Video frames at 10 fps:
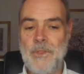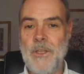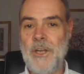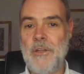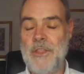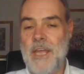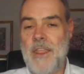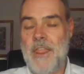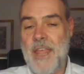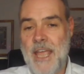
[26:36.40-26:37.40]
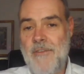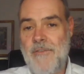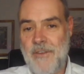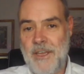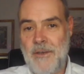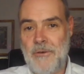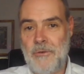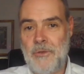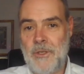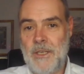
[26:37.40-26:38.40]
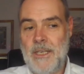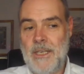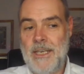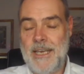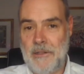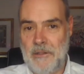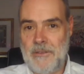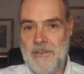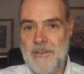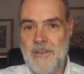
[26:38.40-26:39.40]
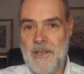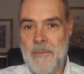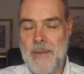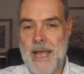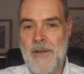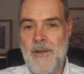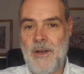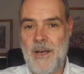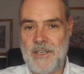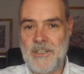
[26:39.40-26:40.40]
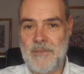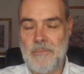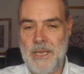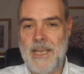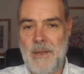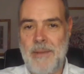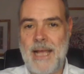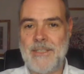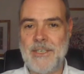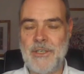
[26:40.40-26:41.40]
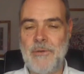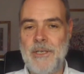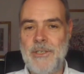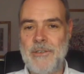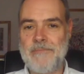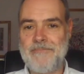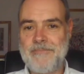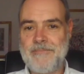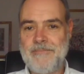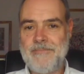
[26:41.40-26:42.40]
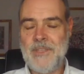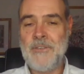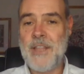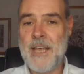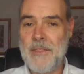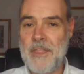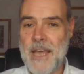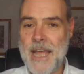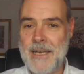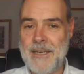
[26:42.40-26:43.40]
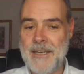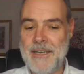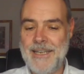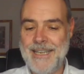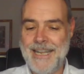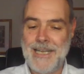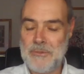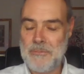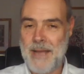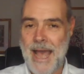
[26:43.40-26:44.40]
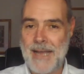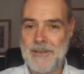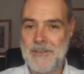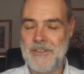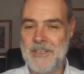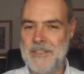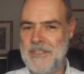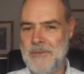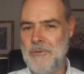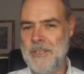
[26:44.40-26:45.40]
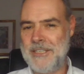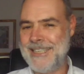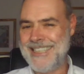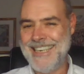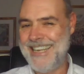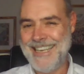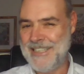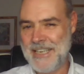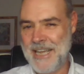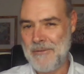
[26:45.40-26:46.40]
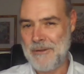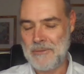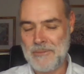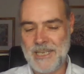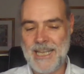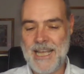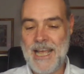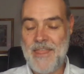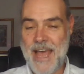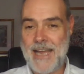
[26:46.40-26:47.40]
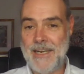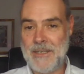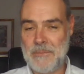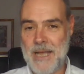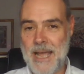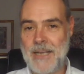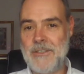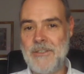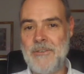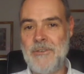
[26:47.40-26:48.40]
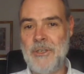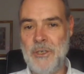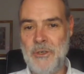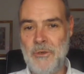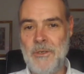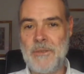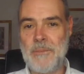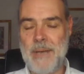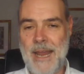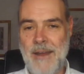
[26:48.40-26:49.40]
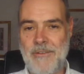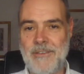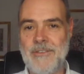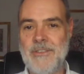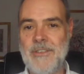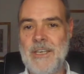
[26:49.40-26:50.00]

you know, that they, they feel guilt about us being in a bad situation. Mm-hmm. So that that links back. It's all these things linking together ultimately. That links back to you as a parent.